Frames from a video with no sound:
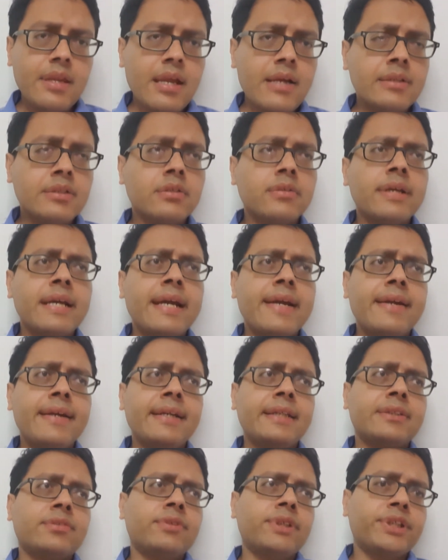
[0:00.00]
So the
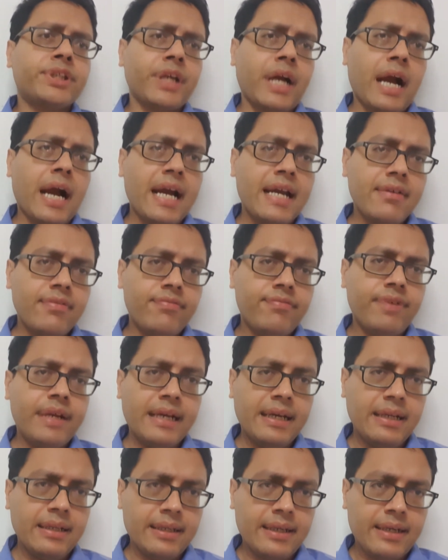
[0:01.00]
areas which I
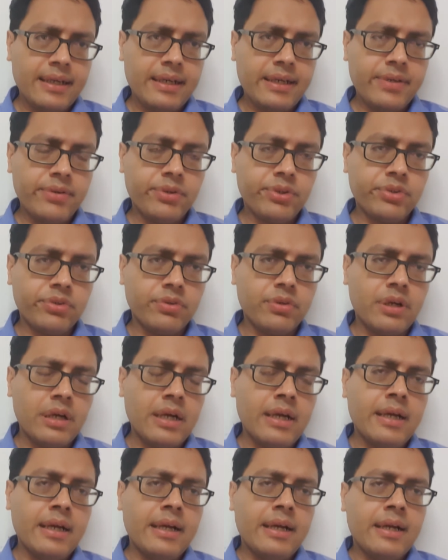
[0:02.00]
feel that you should
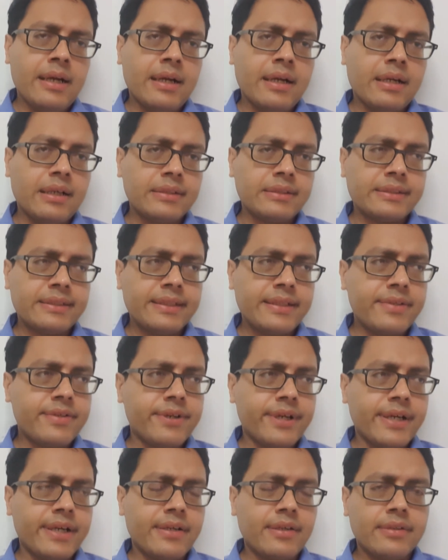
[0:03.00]

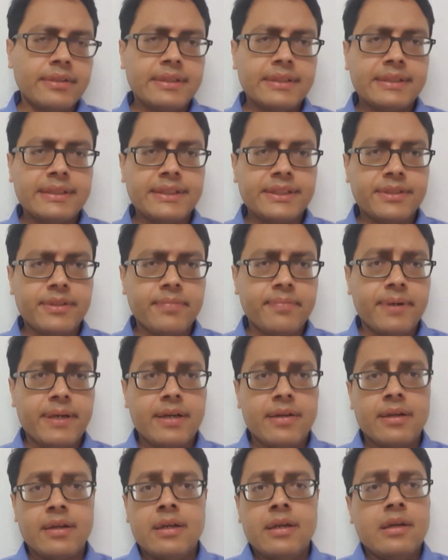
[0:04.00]
concentrate on the systemic part,